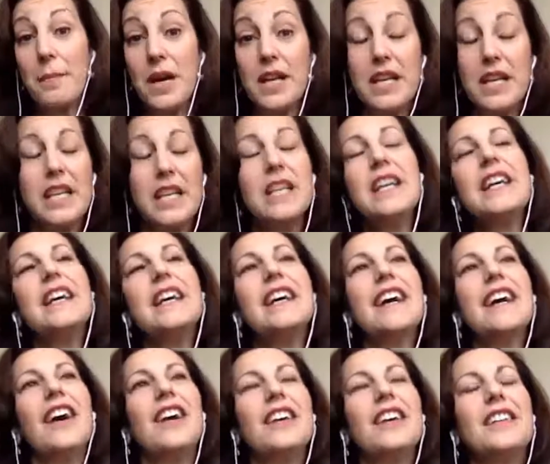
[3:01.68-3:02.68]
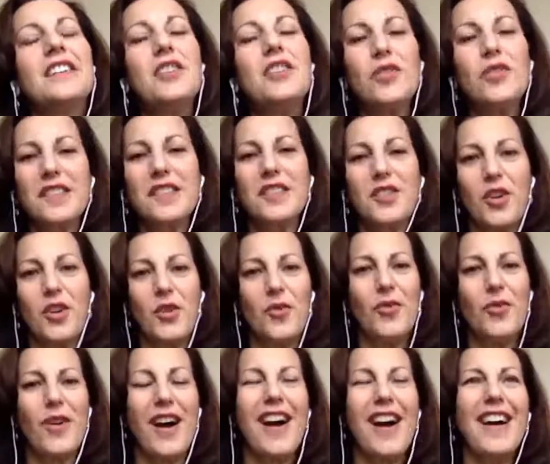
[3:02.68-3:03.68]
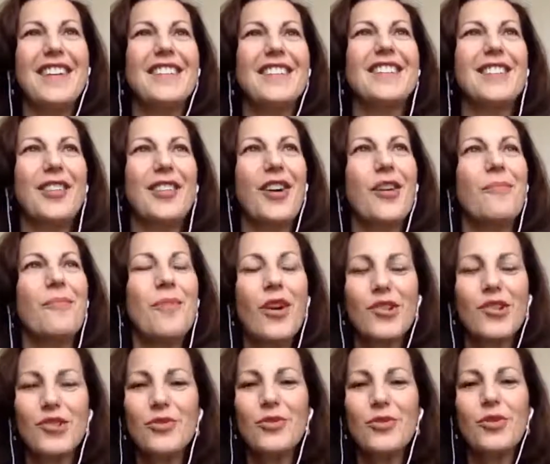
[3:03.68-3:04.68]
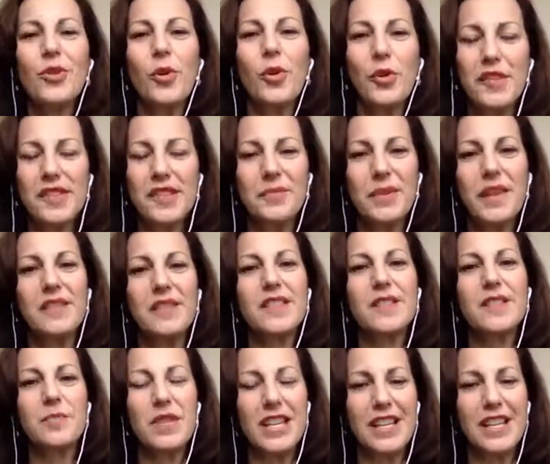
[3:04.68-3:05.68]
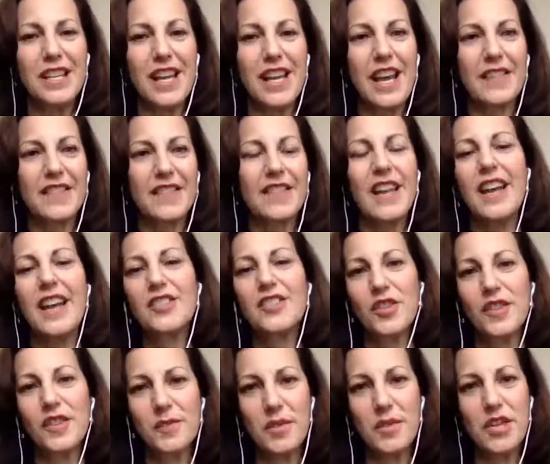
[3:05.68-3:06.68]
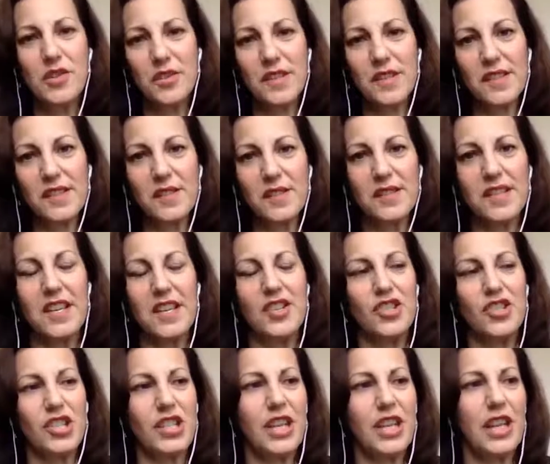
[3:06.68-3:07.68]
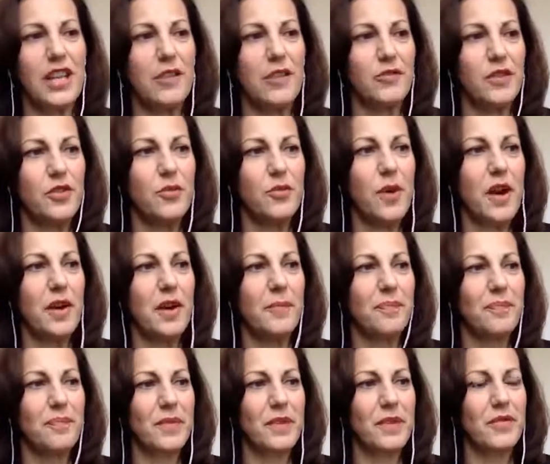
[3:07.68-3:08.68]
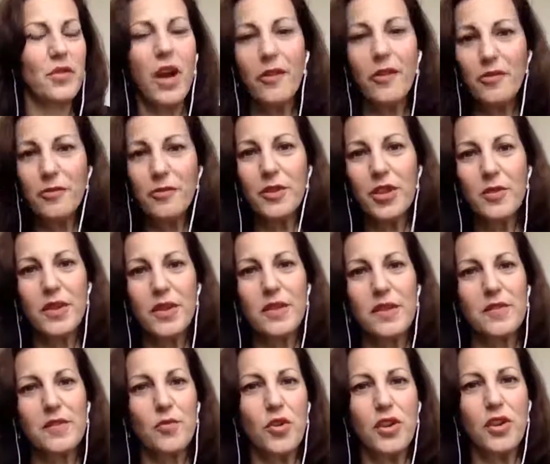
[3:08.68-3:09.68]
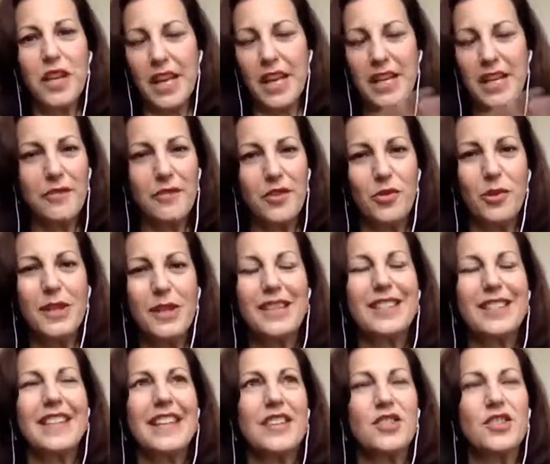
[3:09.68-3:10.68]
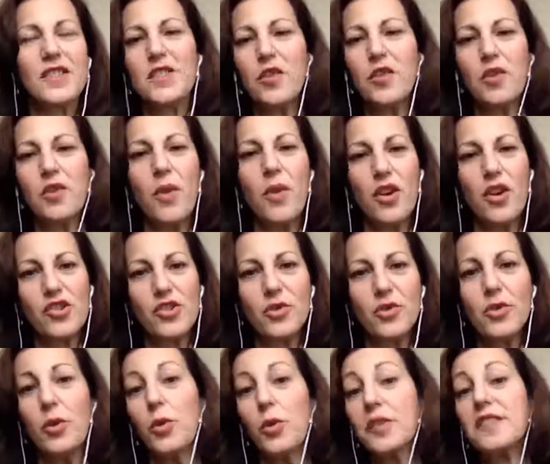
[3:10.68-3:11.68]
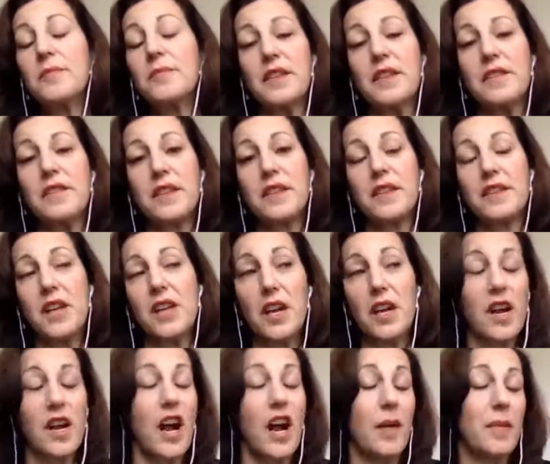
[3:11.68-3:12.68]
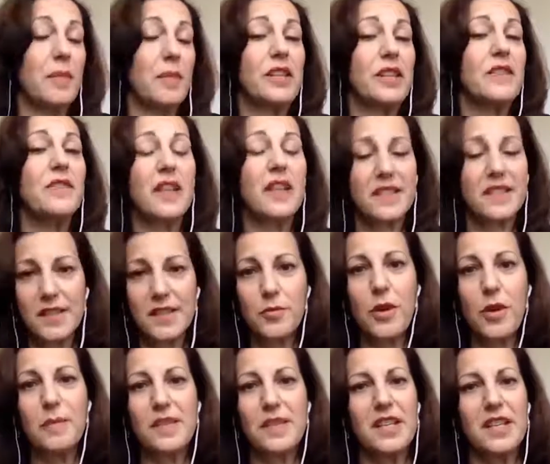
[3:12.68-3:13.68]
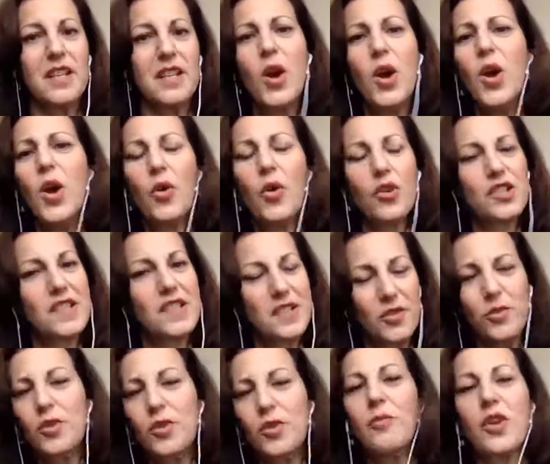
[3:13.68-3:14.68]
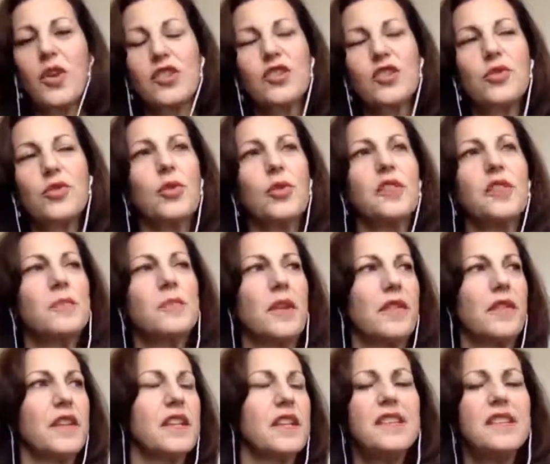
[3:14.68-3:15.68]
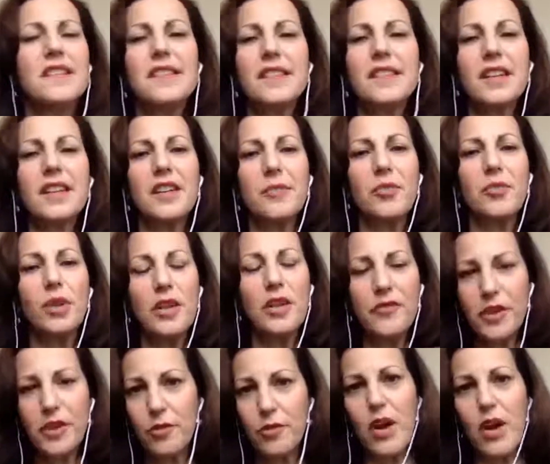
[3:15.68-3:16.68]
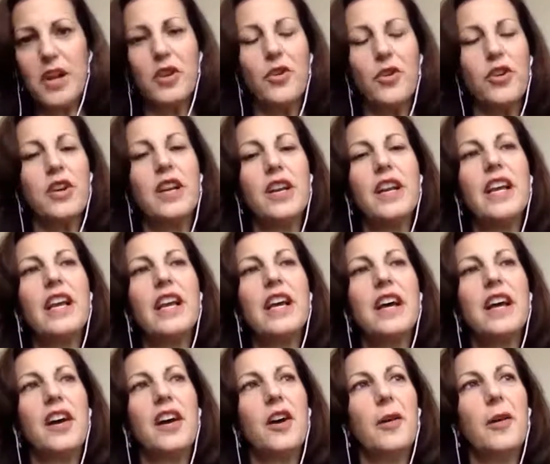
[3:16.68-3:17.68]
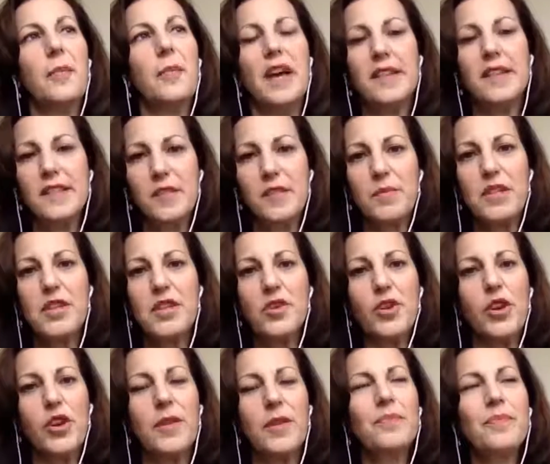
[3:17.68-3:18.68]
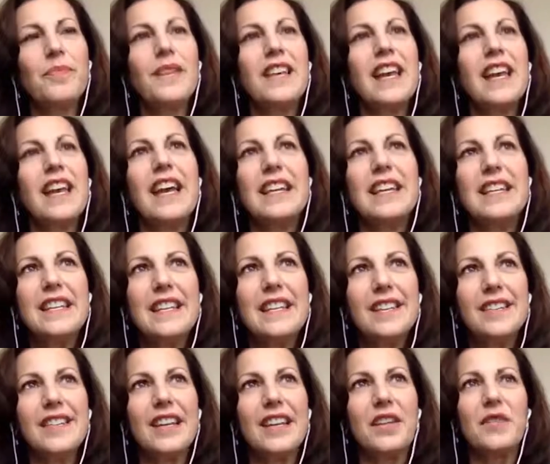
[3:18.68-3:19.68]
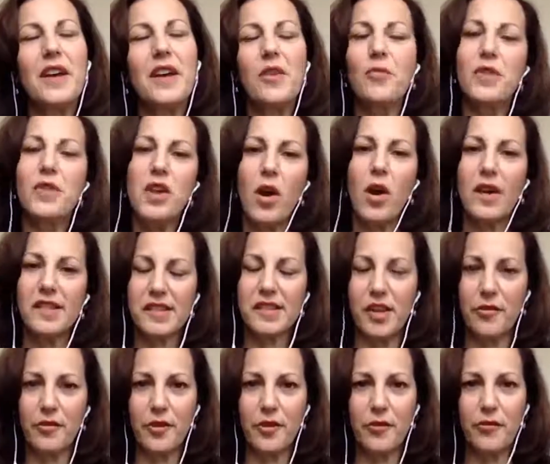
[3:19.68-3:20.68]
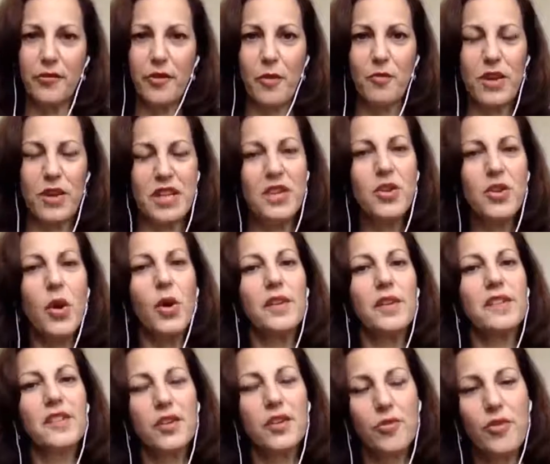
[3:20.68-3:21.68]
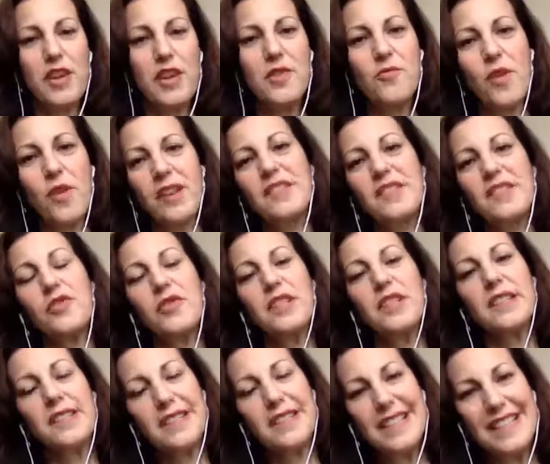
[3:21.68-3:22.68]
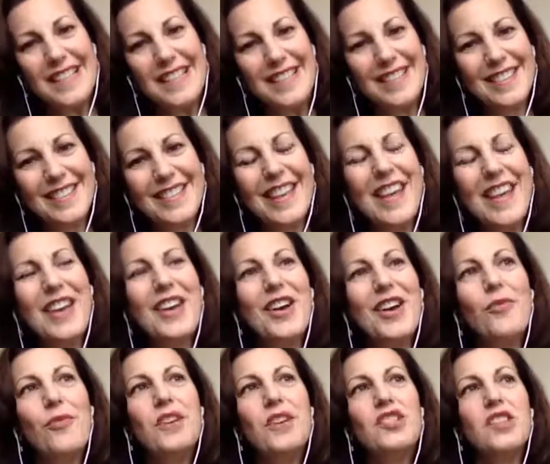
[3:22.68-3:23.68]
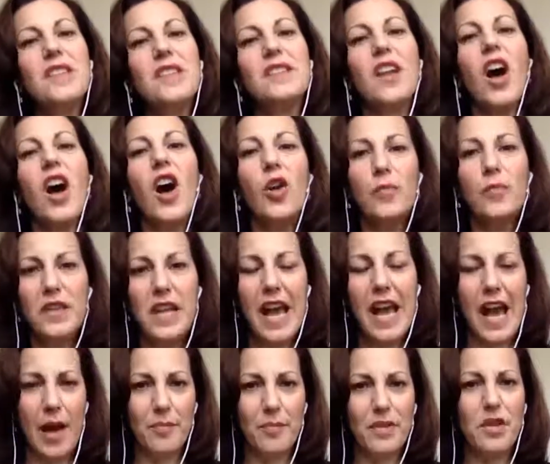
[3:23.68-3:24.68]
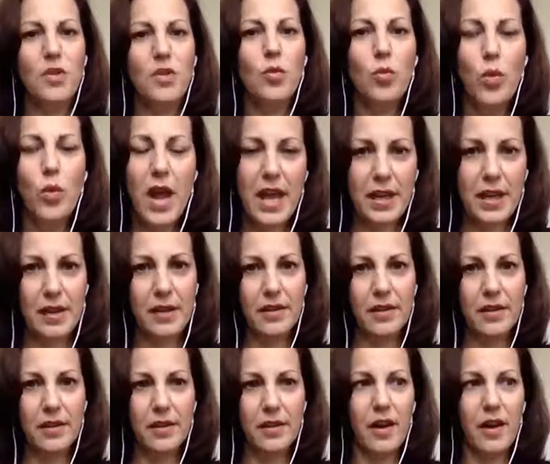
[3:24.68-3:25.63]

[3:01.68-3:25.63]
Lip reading: of money. Years ago, I saw Marshall Goldsmith speak at the National Speakers Association. And if you're not familiar with his work, any of you listening, just go to marshallgoldsmith.com. I believe that's his website, or just Google Marshall Goldsmith. And he's a prolific writer and speaker. And he said that we all suffer from what he calls the Great Western Disease, which is I'll be happy when,